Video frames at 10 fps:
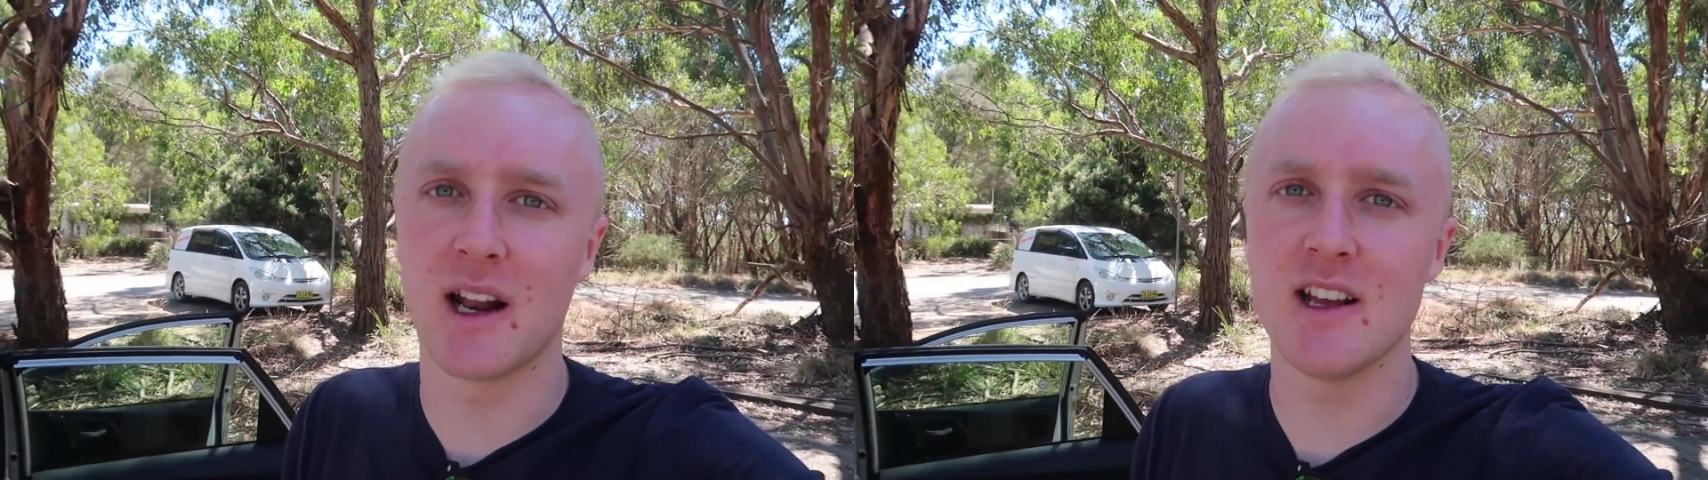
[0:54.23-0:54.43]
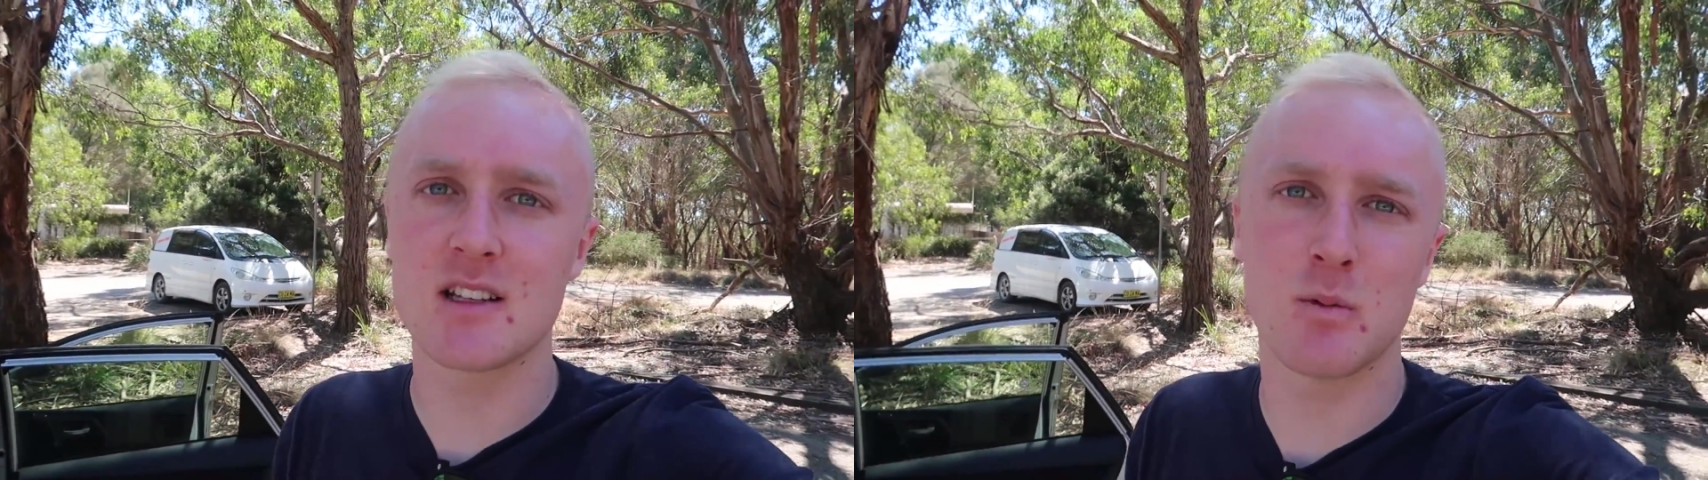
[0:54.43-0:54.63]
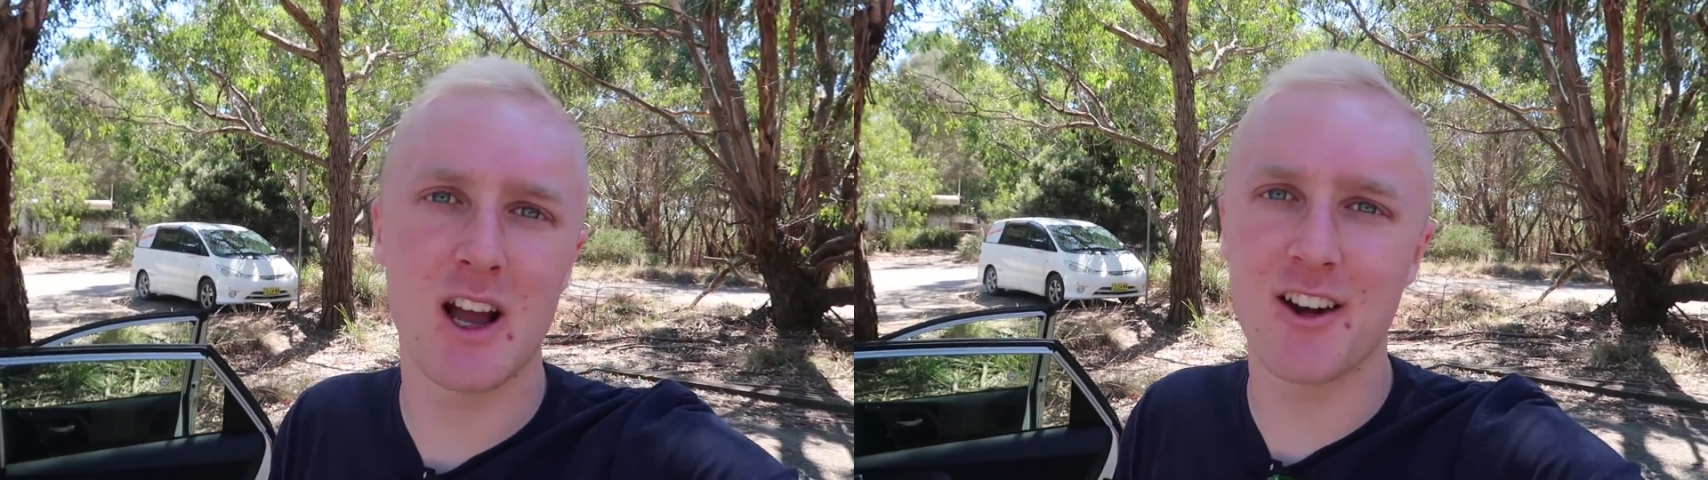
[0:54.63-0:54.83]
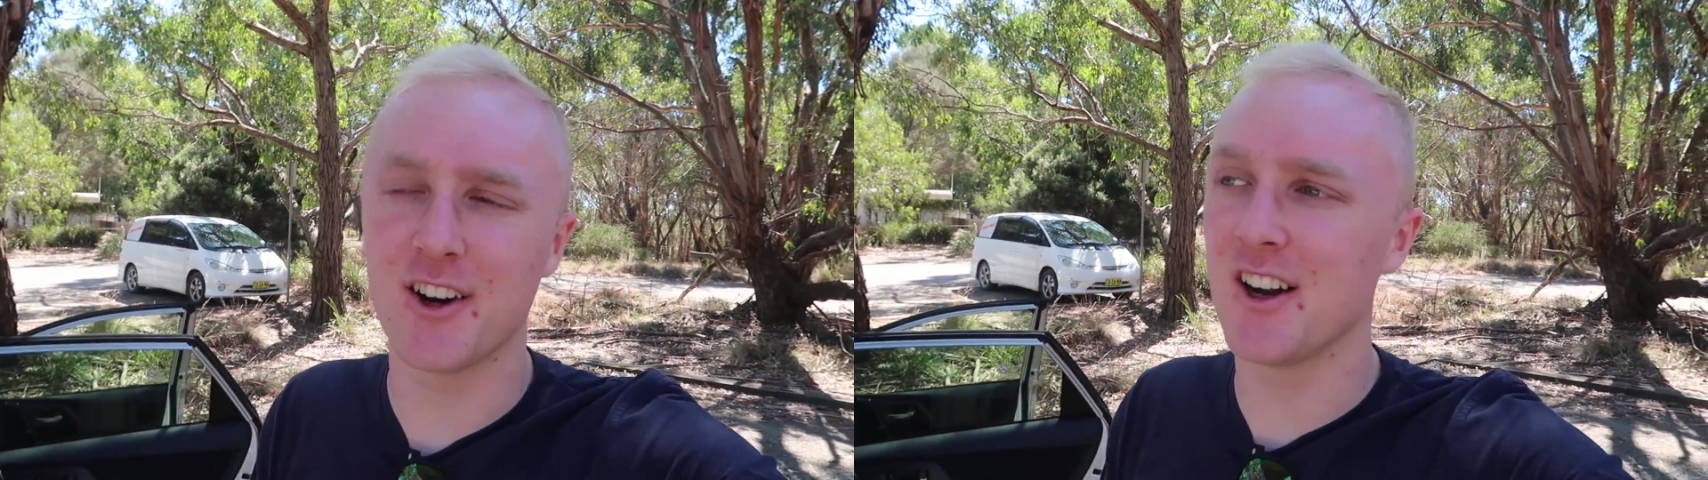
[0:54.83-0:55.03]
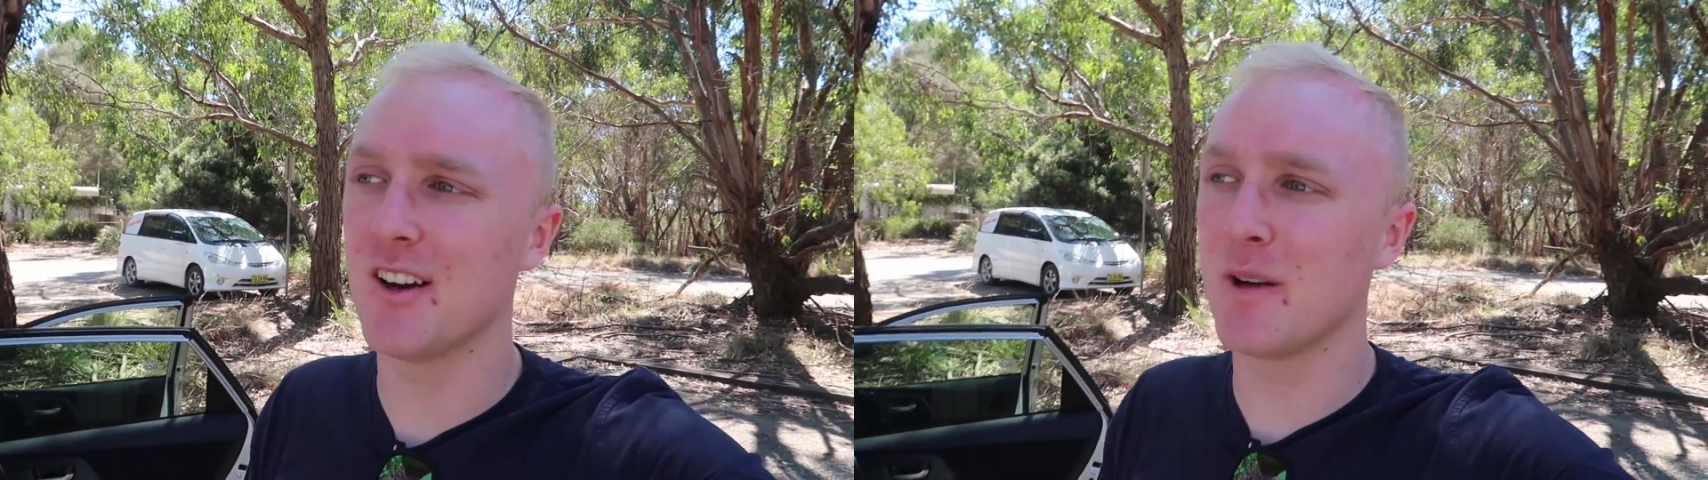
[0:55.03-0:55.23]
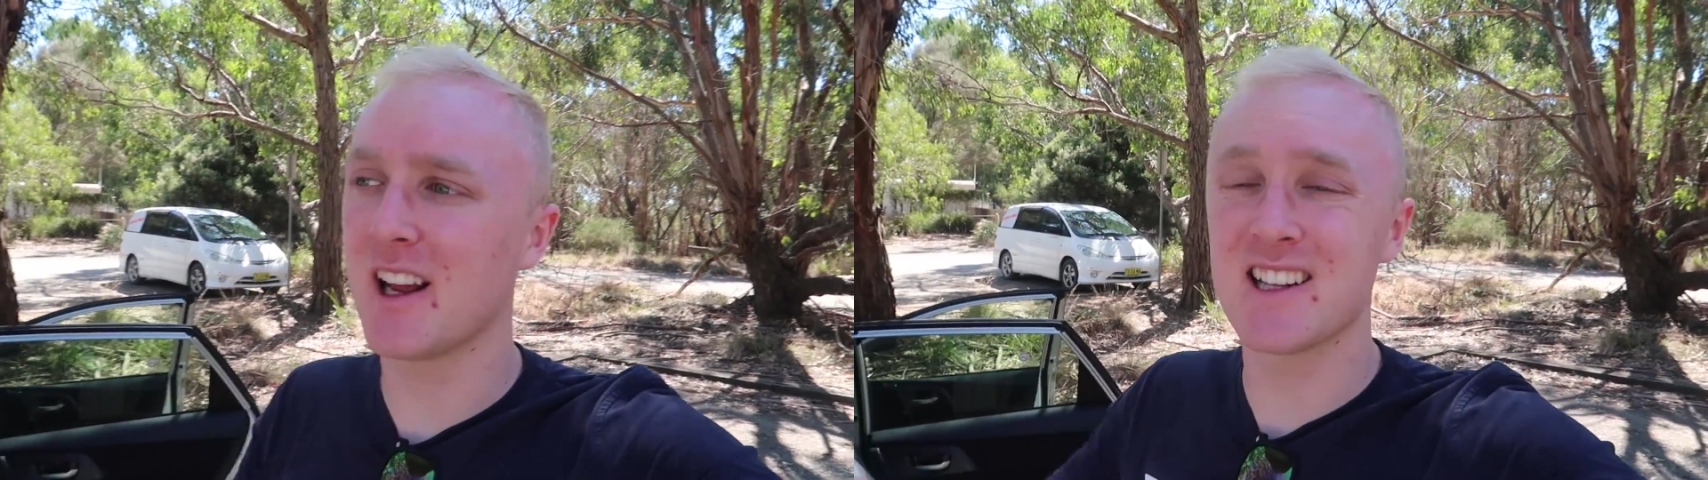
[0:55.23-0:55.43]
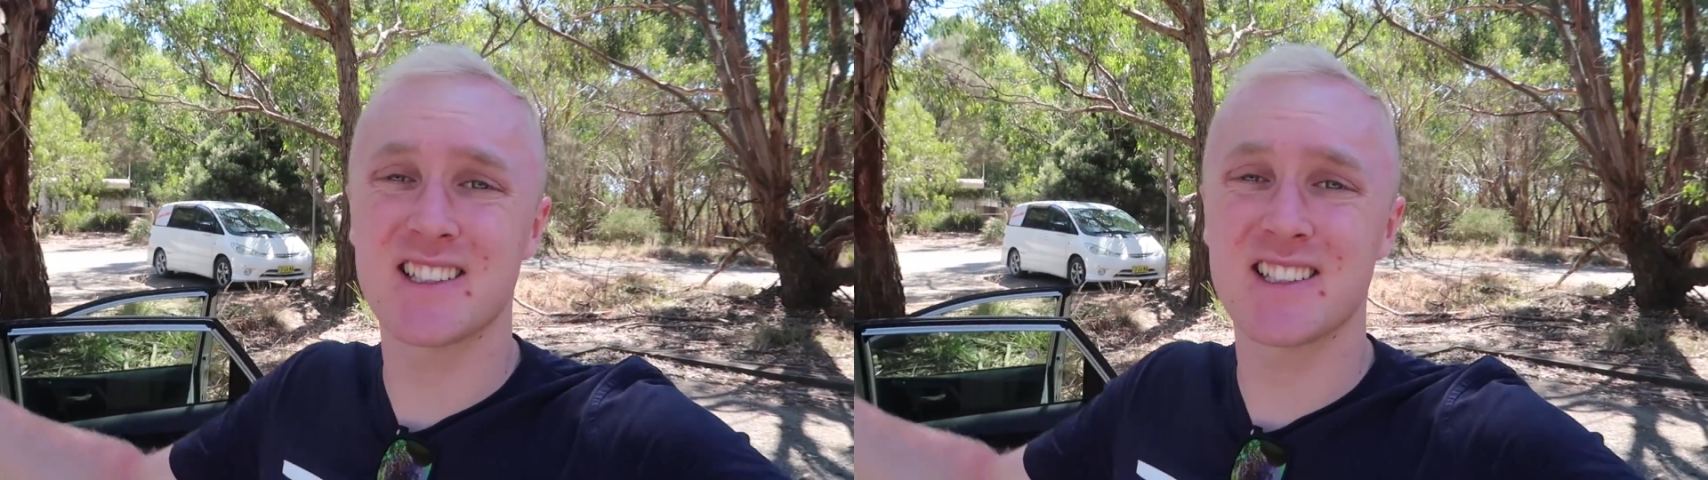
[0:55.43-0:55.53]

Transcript: place where uh, we're gonna